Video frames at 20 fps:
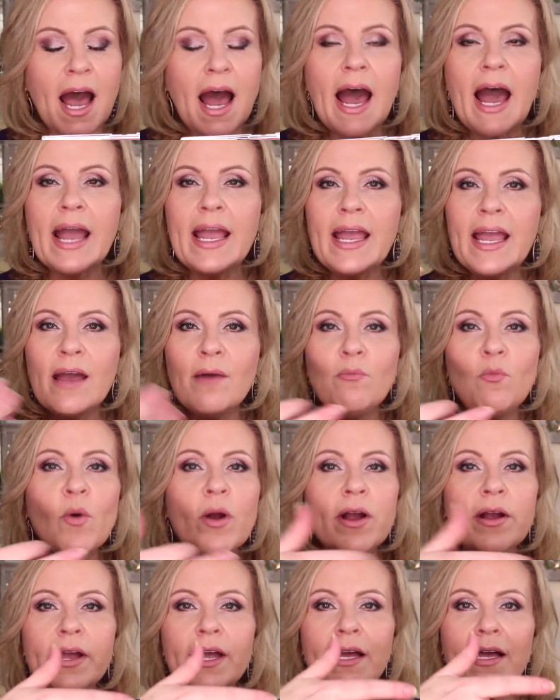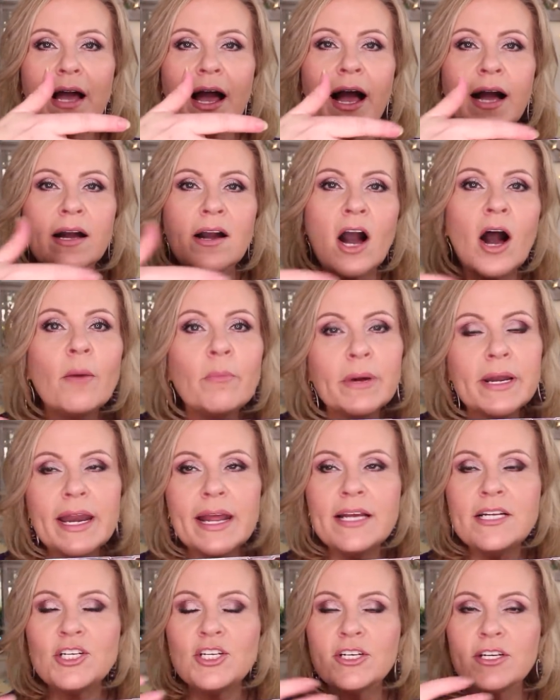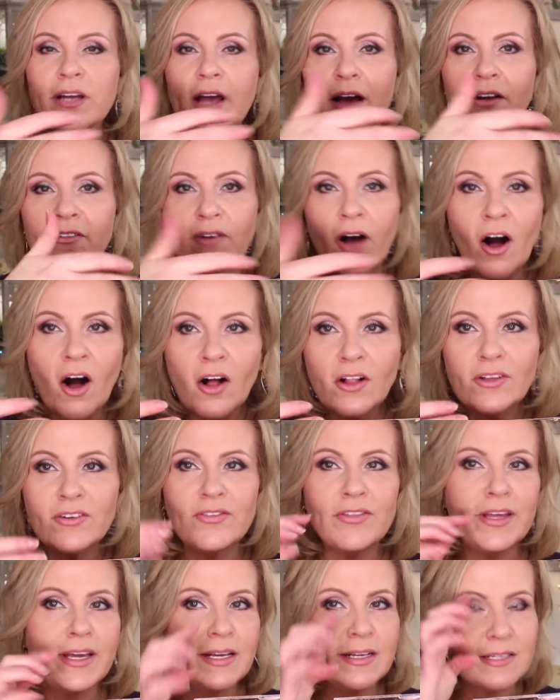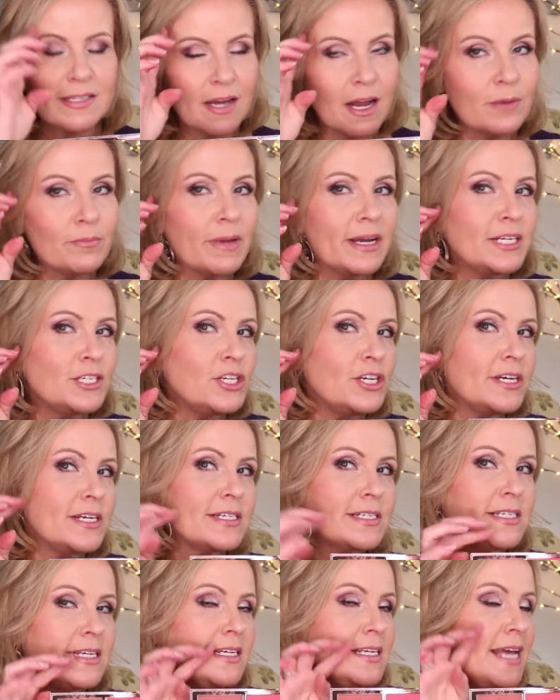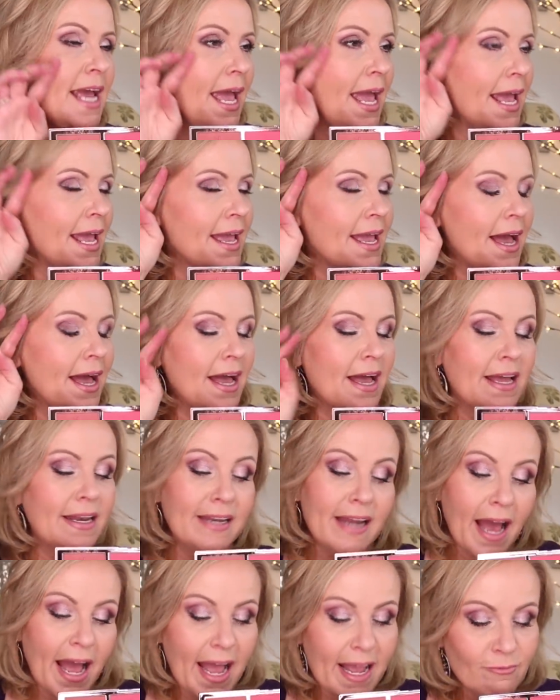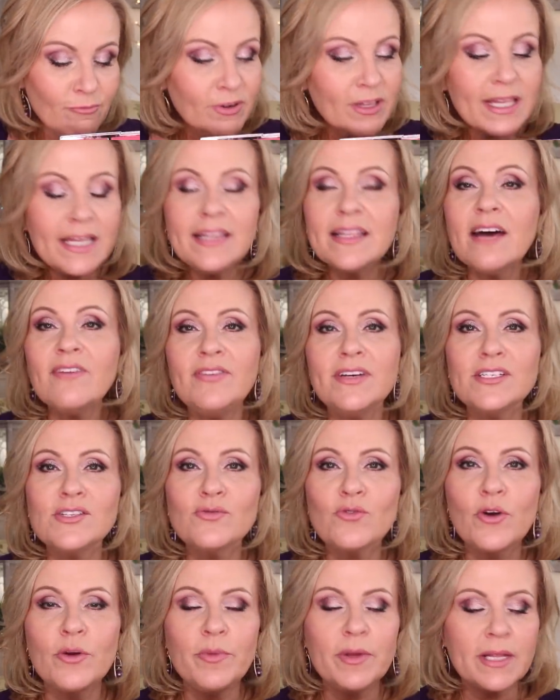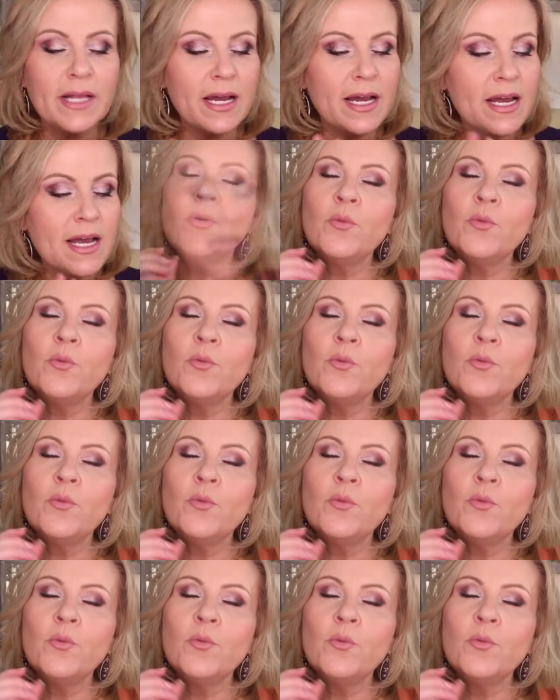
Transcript: I am wearing a combination of all of these on my cheeks today, and I really love his formula.